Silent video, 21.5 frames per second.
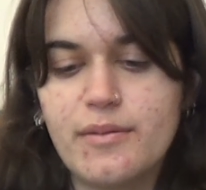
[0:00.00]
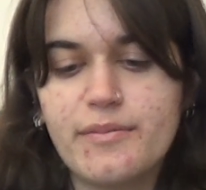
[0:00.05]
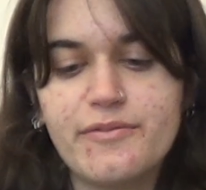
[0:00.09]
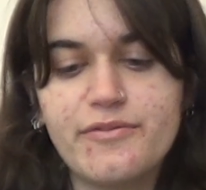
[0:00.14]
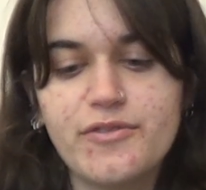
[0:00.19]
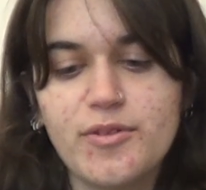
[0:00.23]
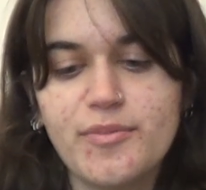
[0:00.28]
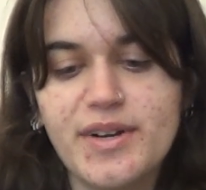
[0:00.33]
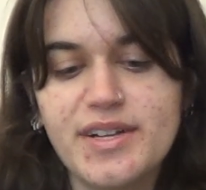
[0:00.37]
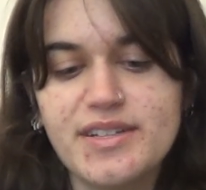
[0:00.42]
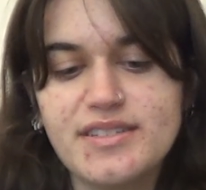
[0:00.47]

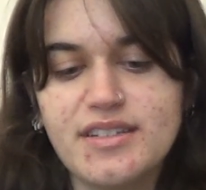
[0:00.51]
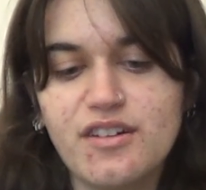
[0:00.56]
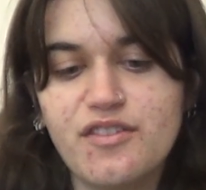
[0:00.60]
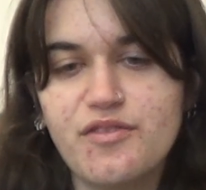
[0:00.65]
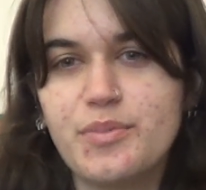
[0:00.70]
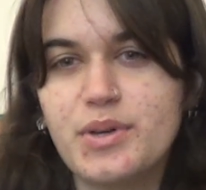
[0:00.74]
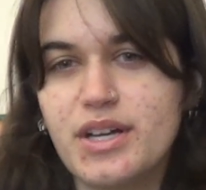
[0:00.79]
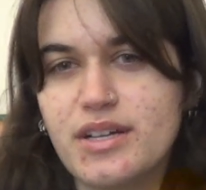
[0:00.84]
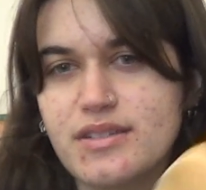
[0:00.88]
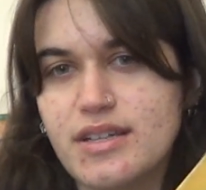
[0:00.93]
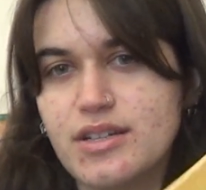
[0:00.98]
for myself,
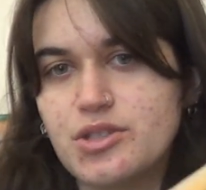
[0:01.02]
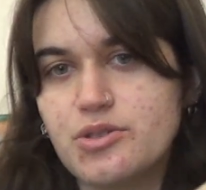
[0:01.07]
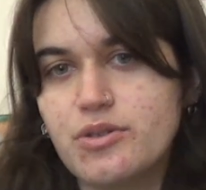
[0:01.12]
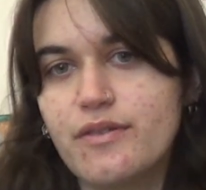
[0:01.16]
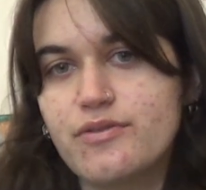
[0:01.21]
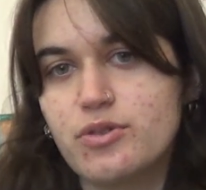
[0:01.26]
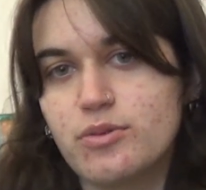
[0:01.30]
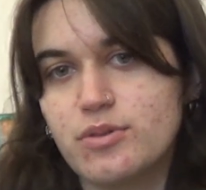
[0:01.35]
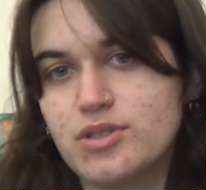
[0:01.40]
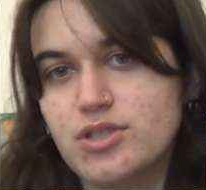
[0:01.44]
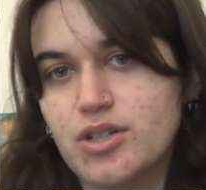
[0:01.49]
because I do have
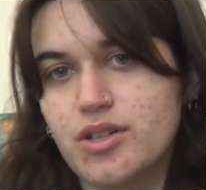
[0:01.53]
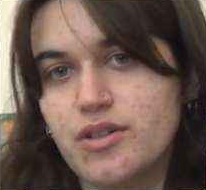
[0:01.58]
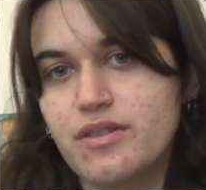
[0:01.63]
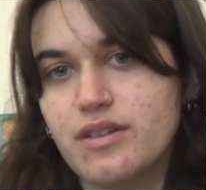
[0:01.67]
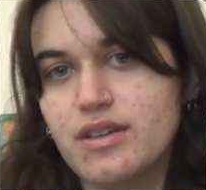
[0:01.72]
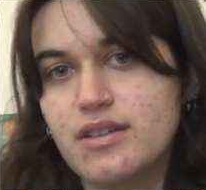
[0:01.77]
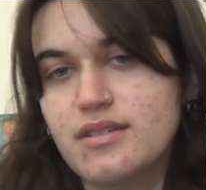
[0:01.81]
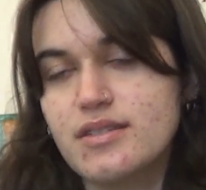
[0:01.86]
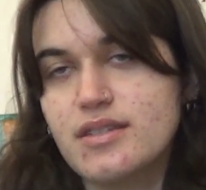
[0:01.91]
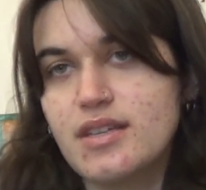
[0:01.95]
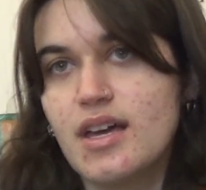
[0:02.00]
to return
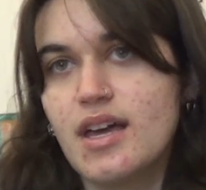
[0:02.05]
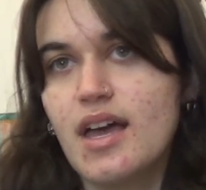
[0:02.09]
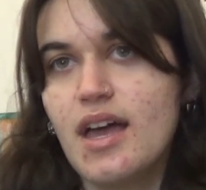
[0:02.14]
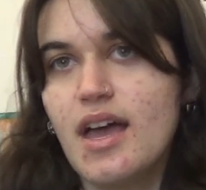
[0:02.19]
these.